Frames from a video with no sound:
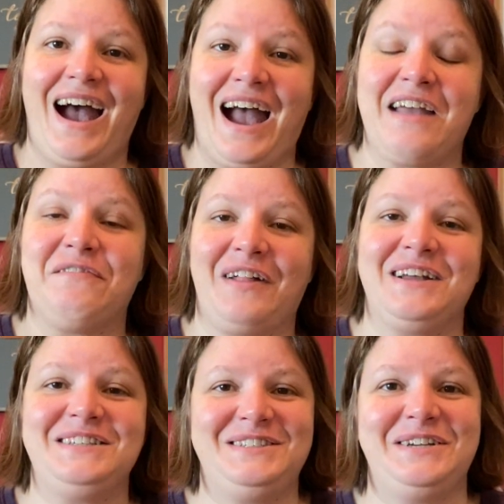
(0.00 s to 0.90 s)
Hi
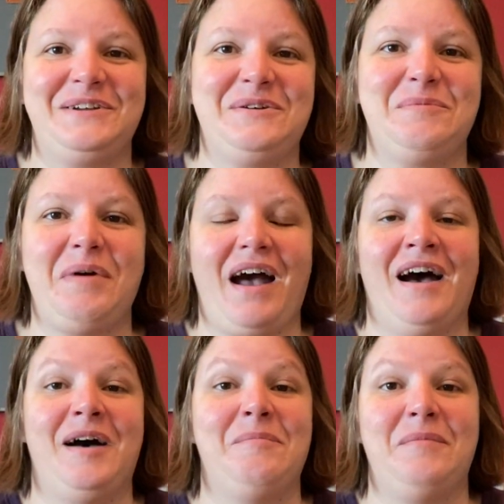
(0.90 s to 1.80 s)
Flosstube,
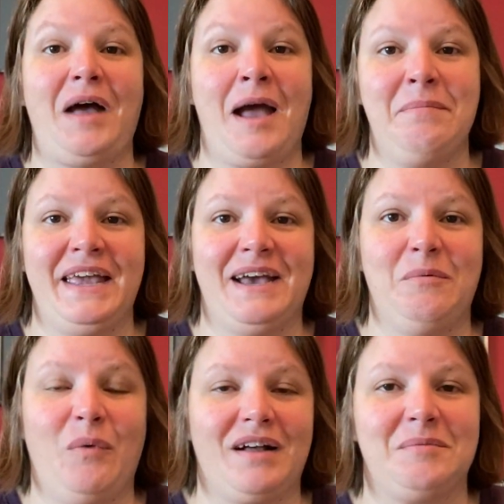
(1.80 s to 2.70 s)
I'm
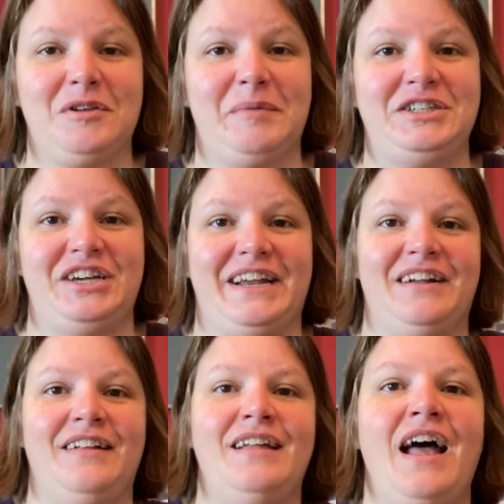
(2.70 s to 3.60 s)
Pam, welcome to my
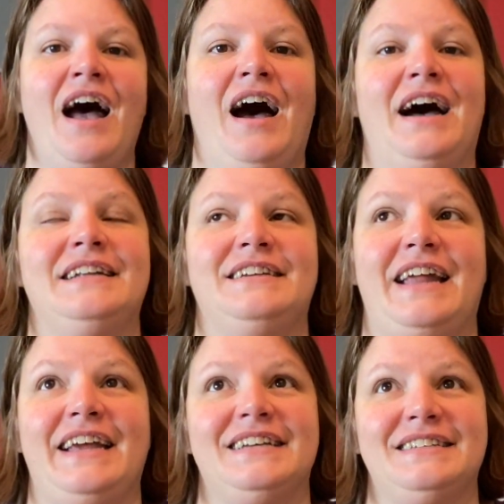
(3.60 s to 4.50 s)
channel.
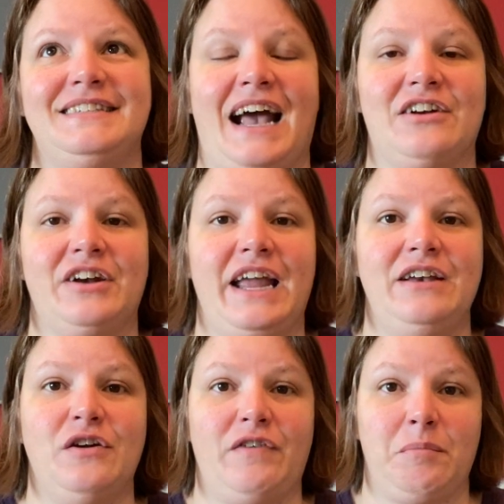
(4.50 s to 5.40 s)
Today is Saturday,
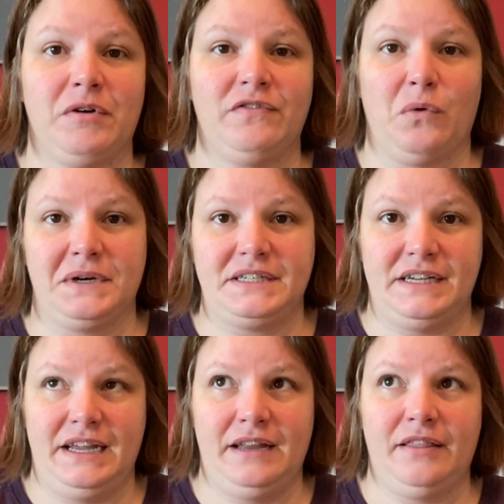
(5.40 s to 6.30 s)
November
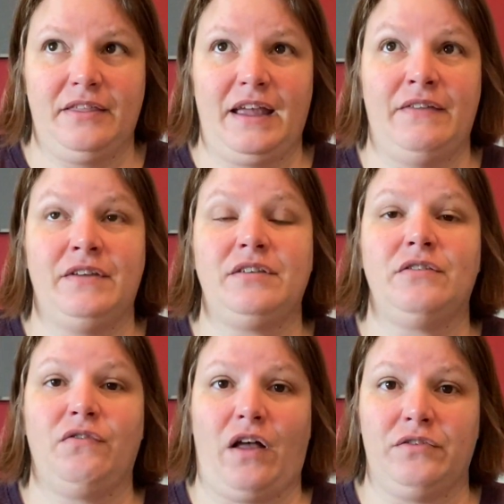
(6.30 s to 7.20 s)
14th, and this is
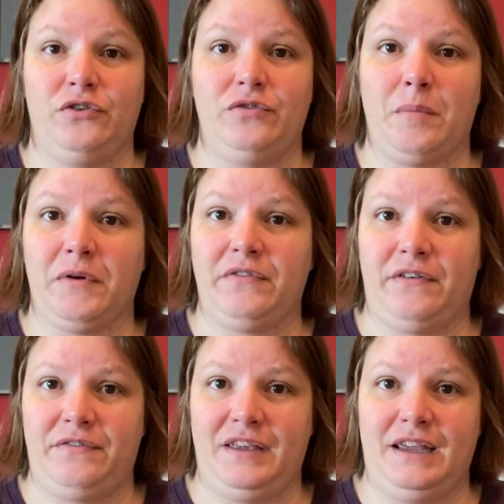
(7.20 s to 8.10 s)
Flosstube number
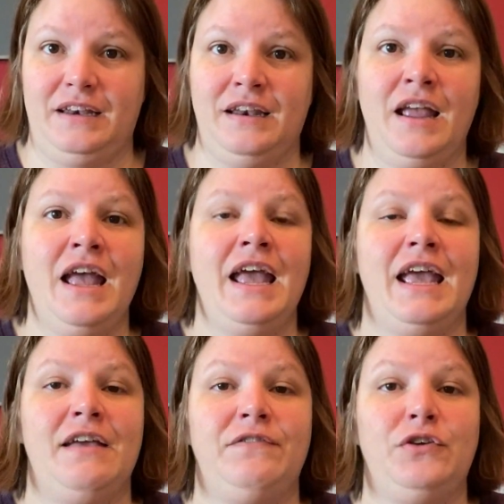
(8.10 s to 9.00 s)
15.
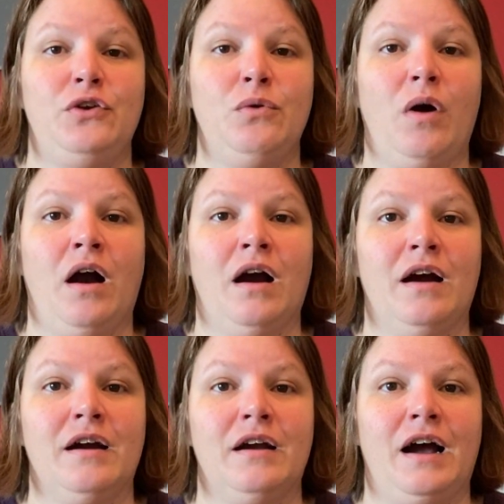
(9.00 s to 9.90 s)
If you
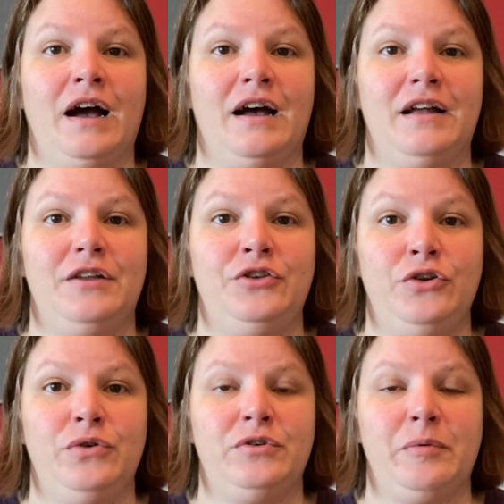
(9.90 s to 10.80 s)
are
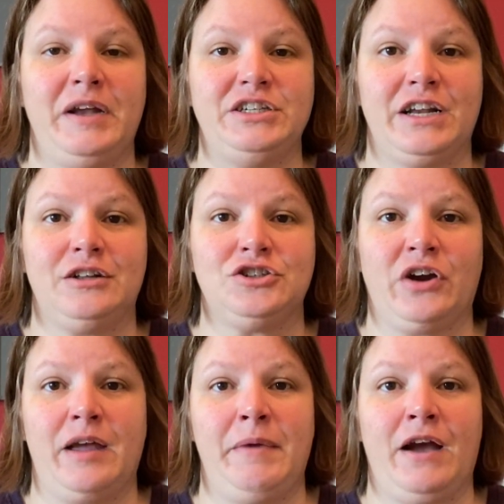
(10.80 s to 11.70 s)
new to my channel,
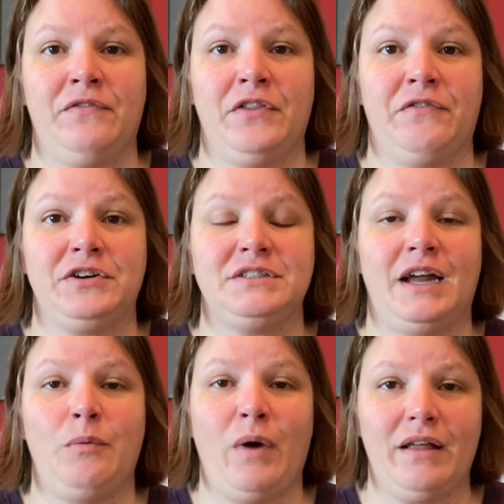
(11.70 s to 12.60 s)
trying me out for the first
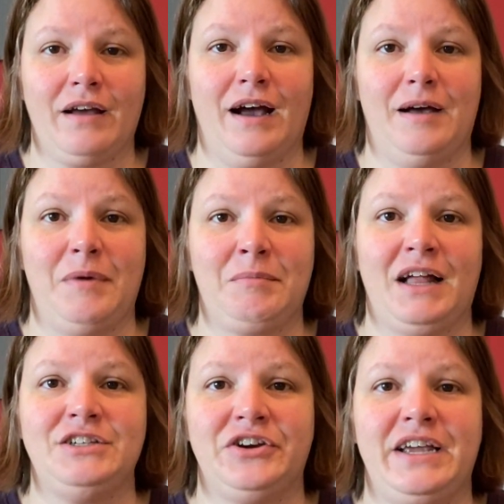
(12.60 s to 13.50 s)
time, welcome, I'm
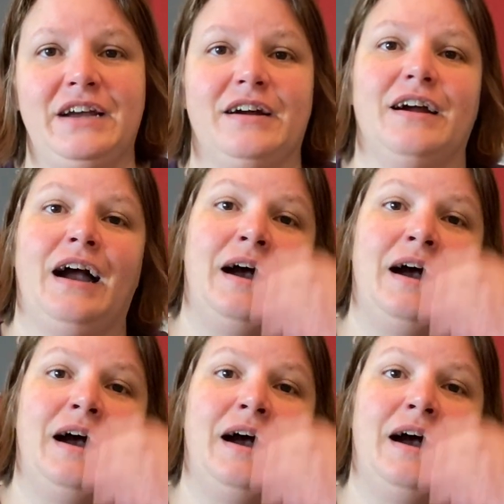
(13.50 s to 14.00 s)
glad you're here.